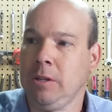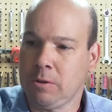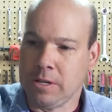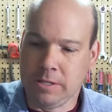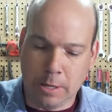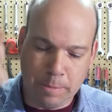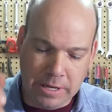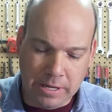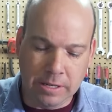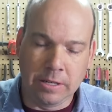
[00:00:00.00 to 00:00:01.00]
You can dip
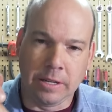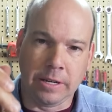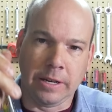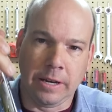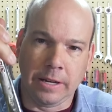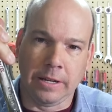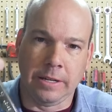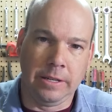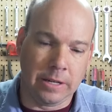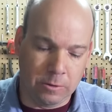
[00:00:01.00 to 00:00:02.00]
it in, uh,
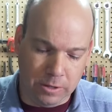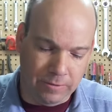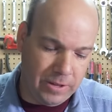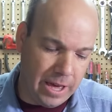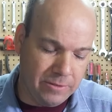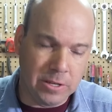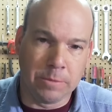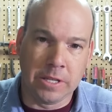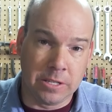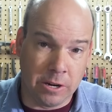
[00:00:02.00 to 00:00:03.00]
you know, if you have
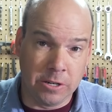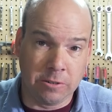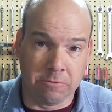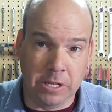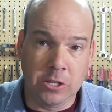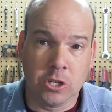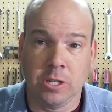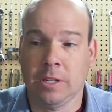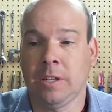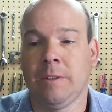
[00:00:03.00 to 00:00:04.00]
something that's hard to reach.